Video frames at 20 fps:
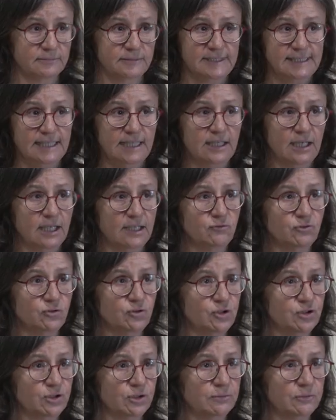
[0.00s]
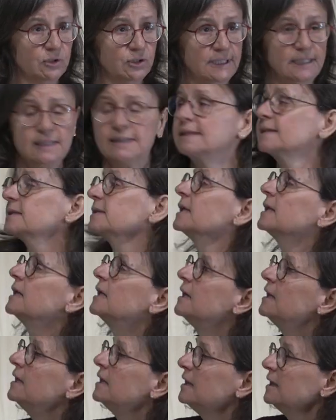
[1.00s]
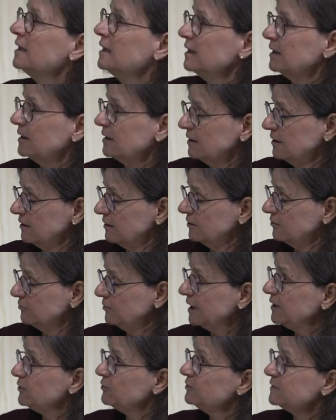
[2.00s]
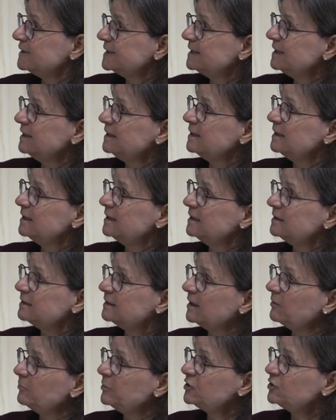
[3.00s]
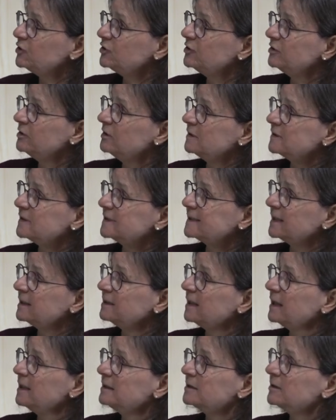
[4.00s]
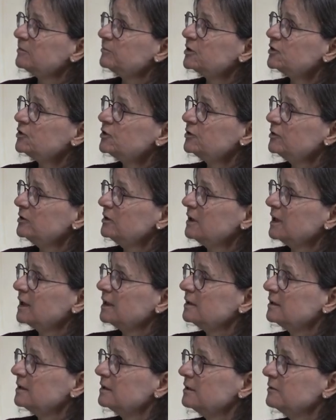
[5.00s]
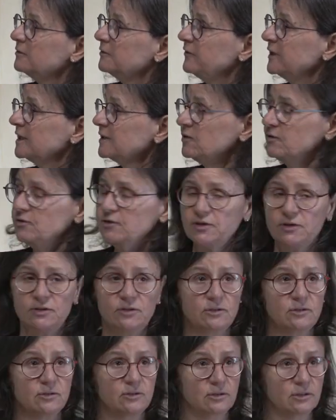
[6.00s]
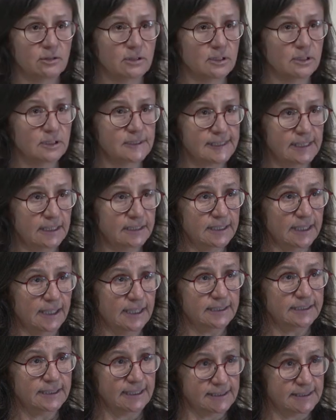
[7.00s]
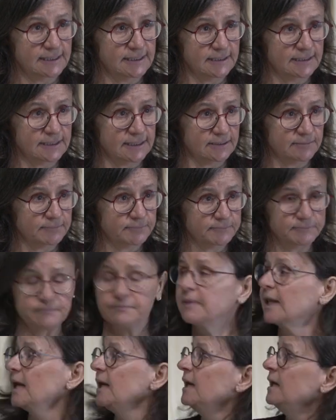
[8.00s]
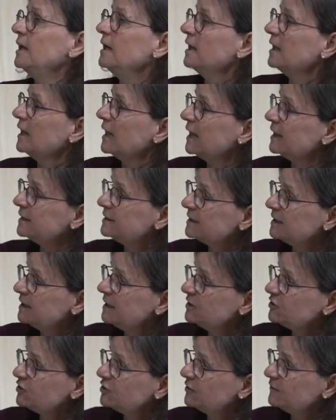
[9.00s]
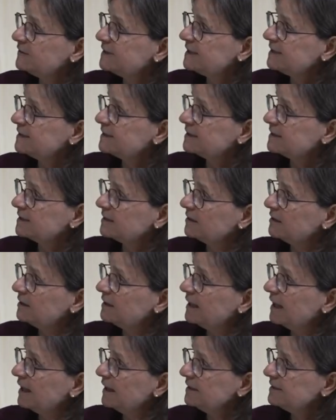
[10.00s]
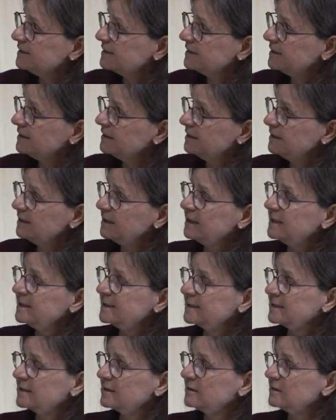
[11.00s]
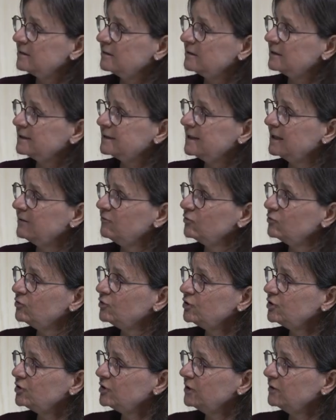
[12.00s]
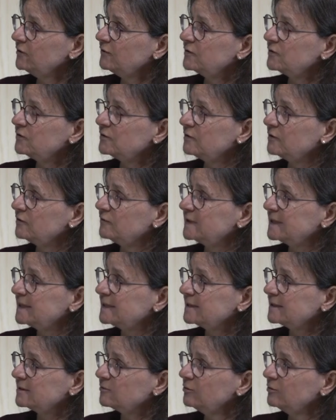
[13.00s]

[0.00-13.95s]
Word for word: stellar evolution models, uh, where you see the temperature, the central temperature versus the central density. And each of these uh, lines here is uh, the evolution of, the, of these